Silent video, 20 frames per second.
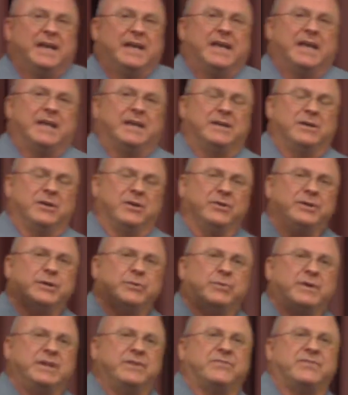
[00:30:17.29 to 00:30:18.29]
And look at
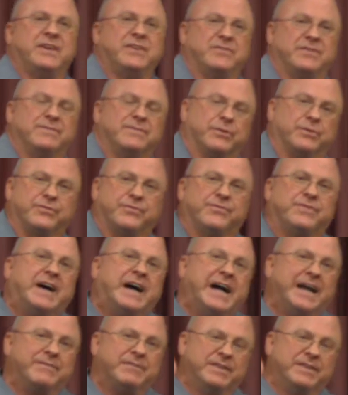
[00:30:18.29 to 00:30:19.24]
what he says in verse 5.